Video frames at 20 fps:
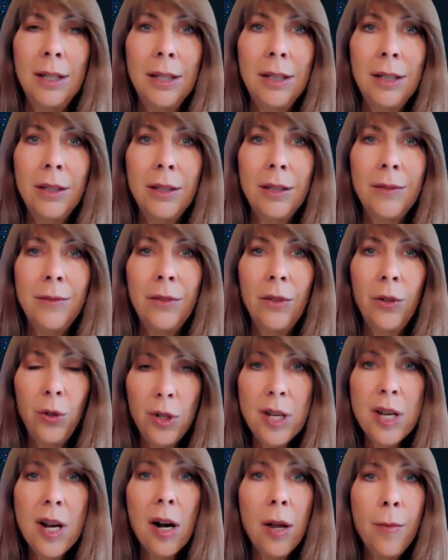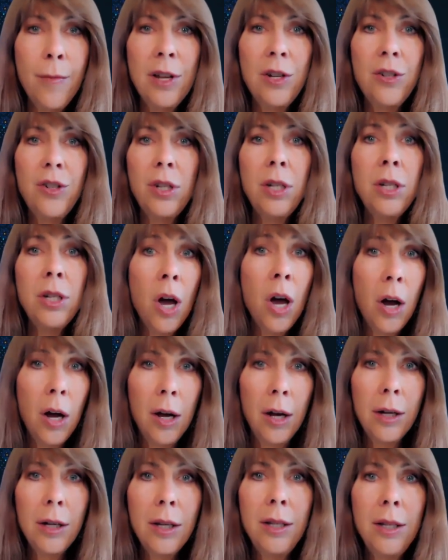And earlier I mentioned
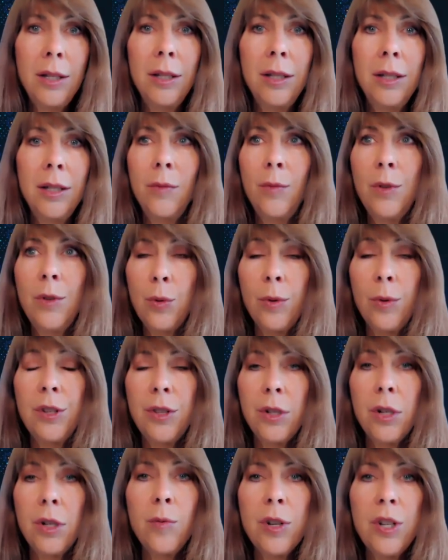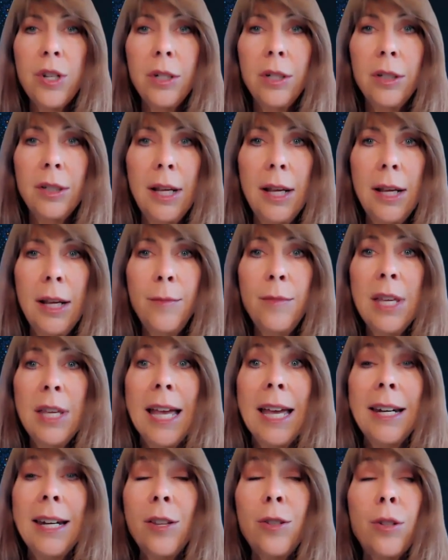NOG, which was their original name. The
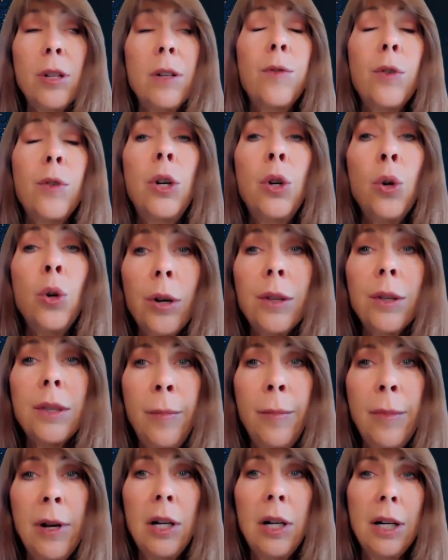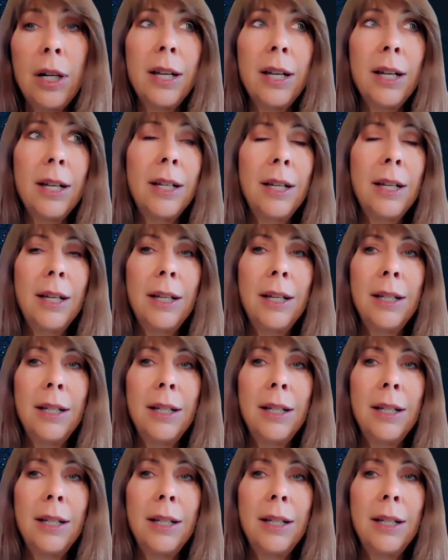NA stood for North America.